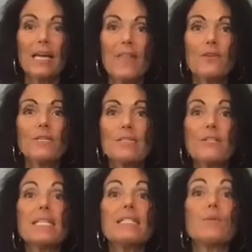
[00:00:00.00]
There is a
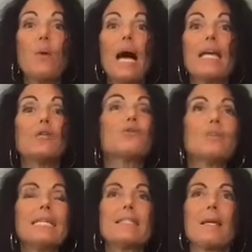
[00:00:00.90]
reason why you
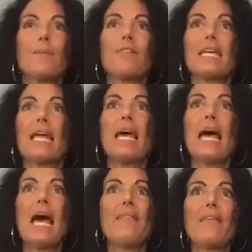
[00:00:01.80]
read something
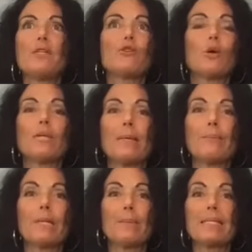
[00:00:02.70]
and then you don't
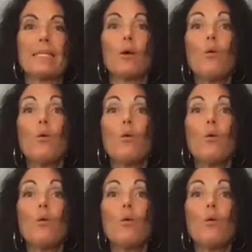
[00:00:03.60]
implement it.